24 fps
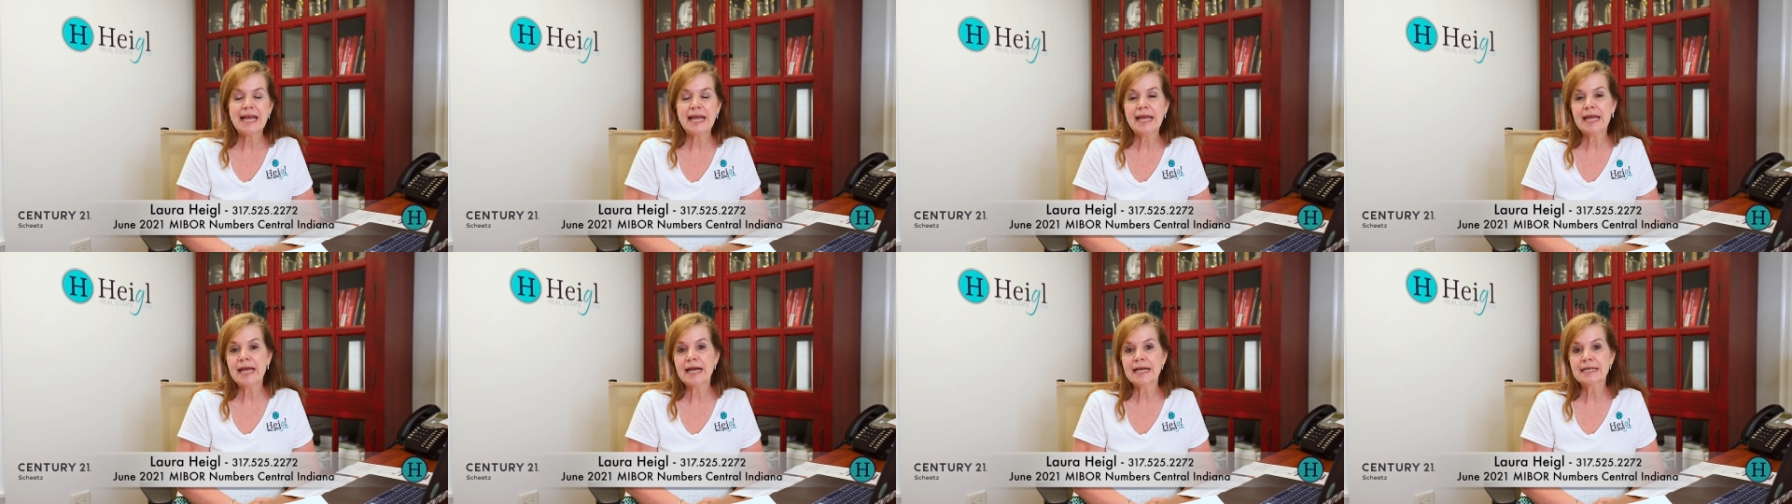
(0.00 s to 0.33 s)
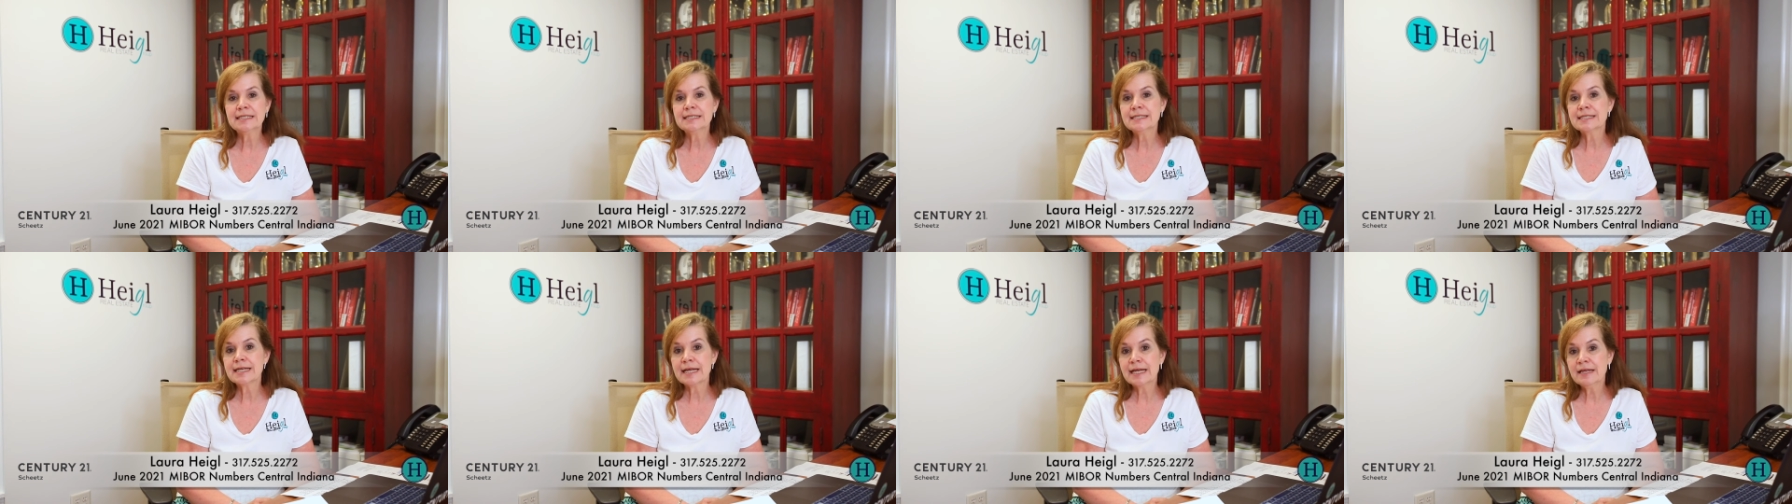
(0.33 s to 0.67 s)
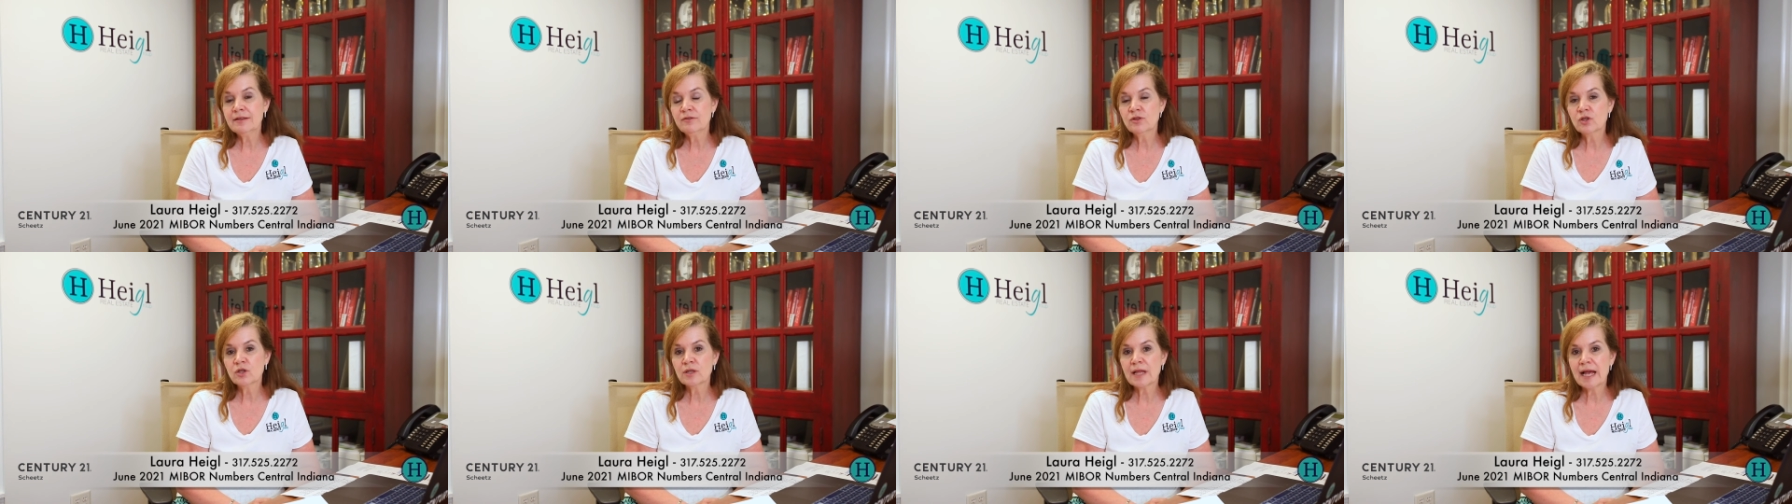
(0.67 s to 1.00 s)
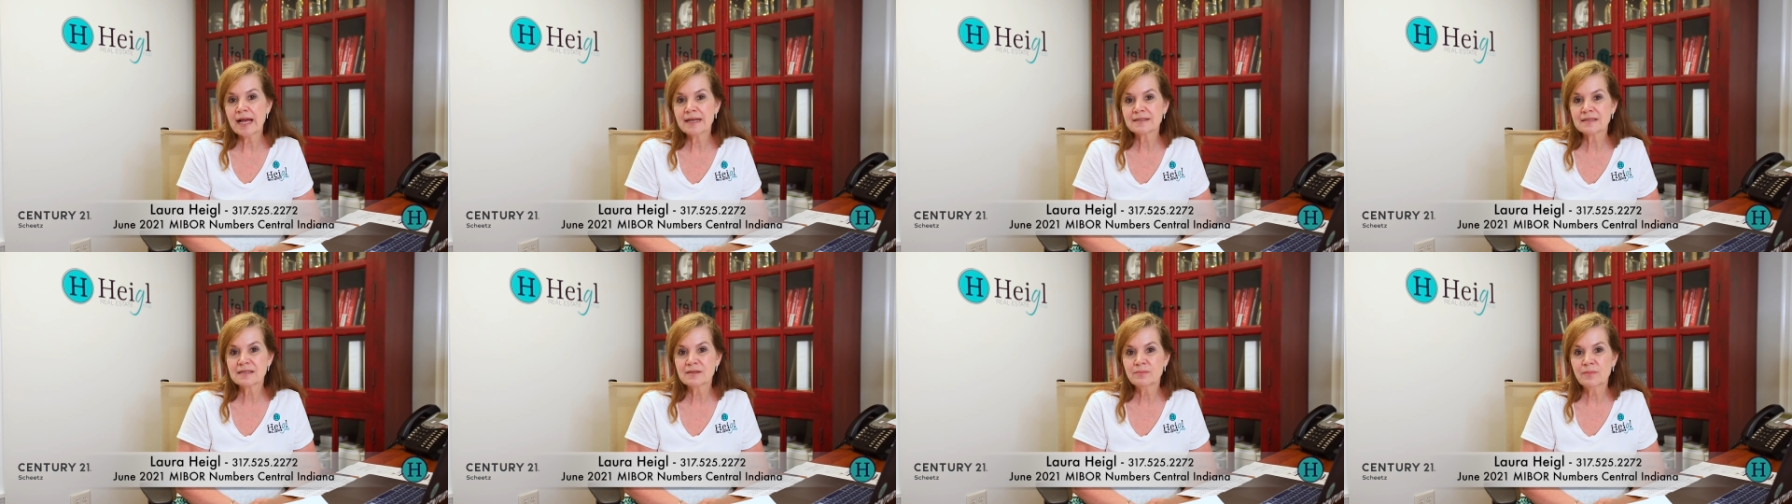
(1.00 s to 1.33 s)
and in the
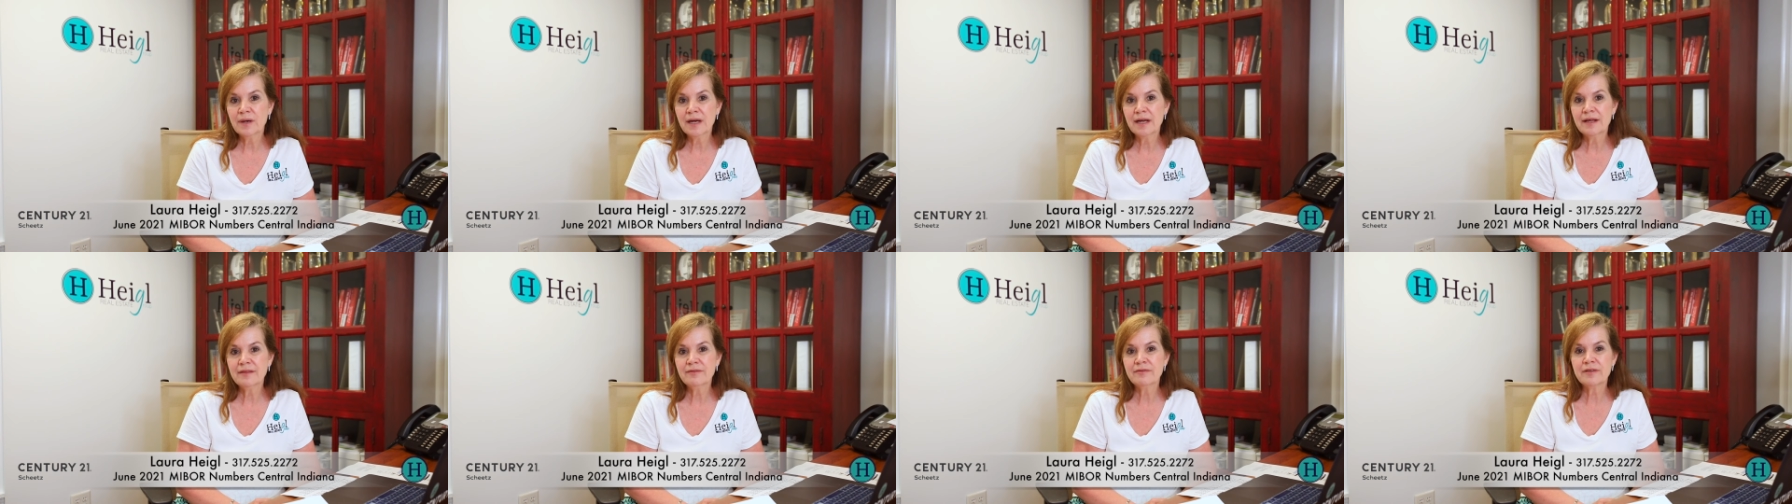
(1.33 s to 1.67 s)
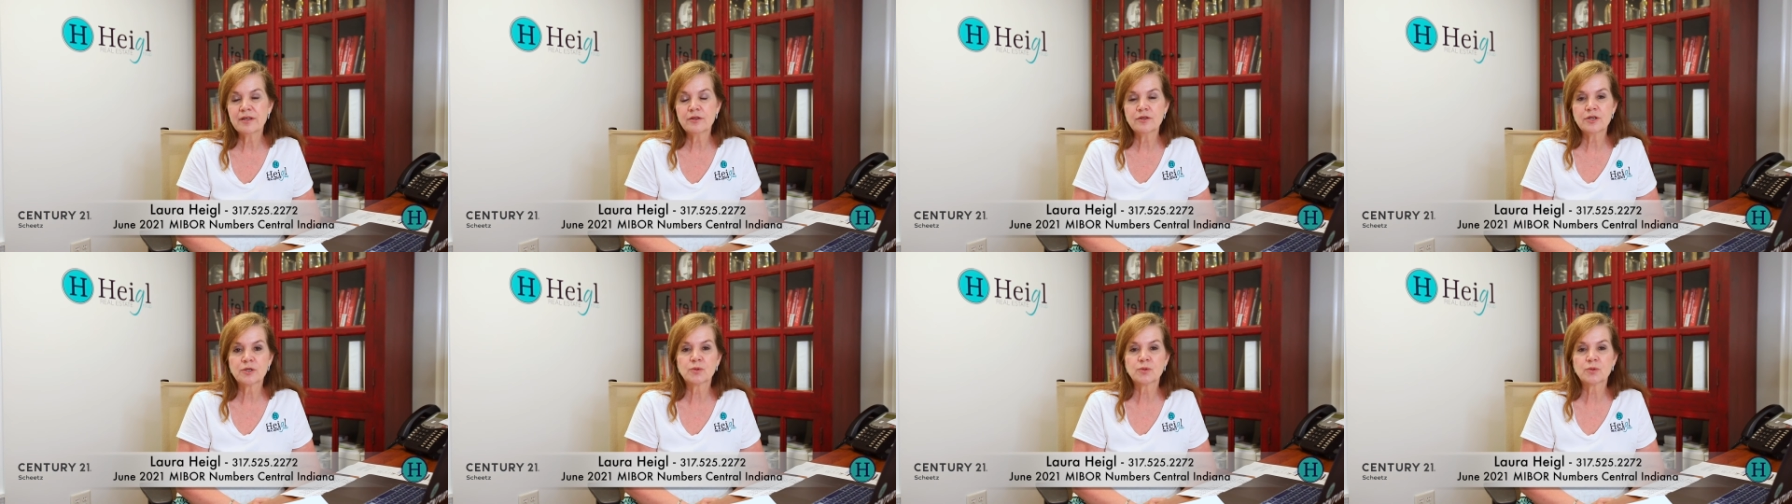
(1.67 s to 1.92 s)
last month,